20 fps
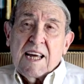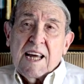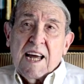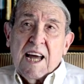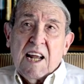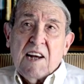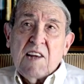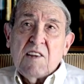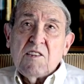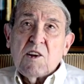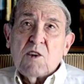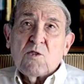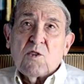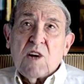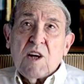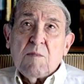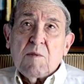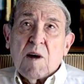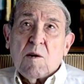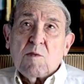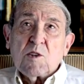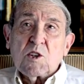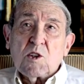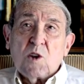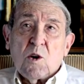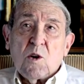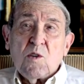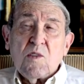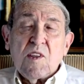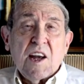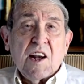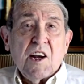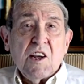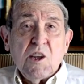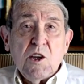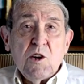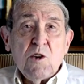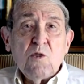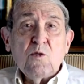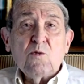And in the dream, I was told that a
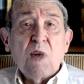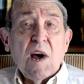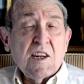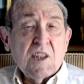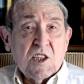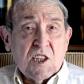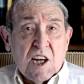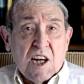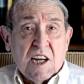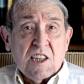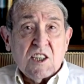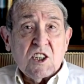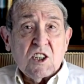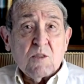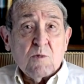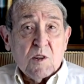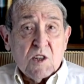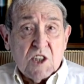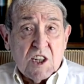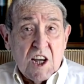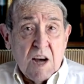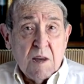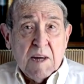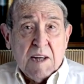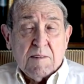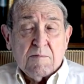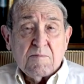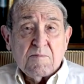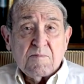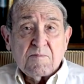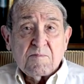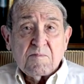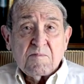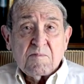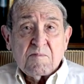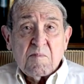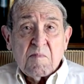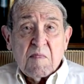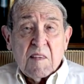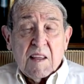new renaissance was coming.
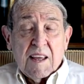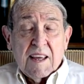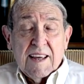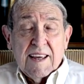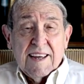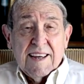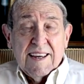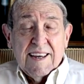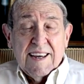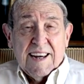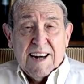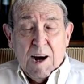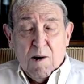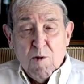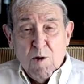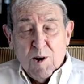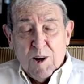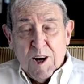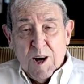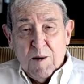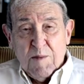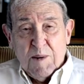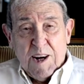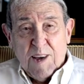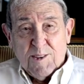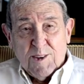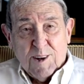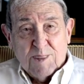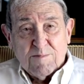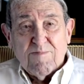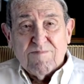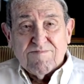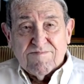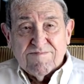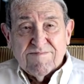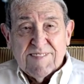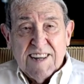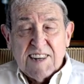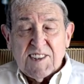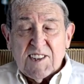And I woke up and I thought,
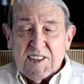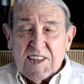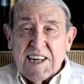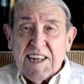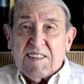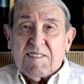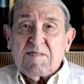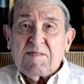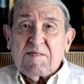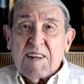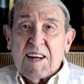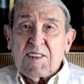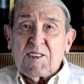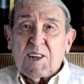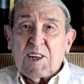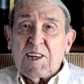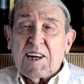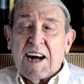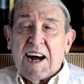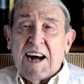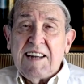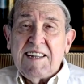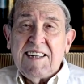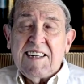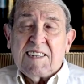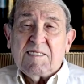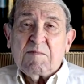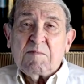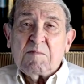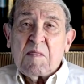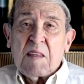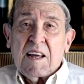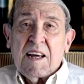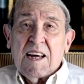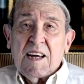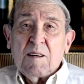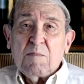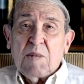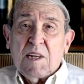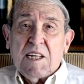that's neat, that's a good idea,
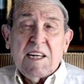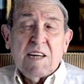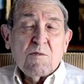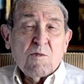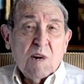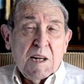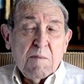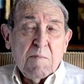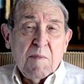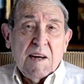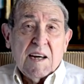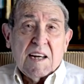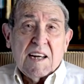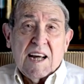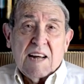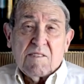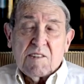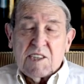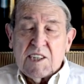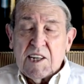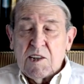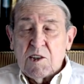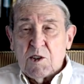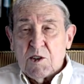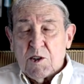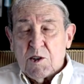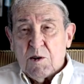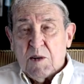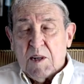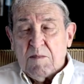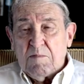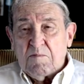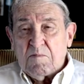but didn't really pay a lot of attention to it.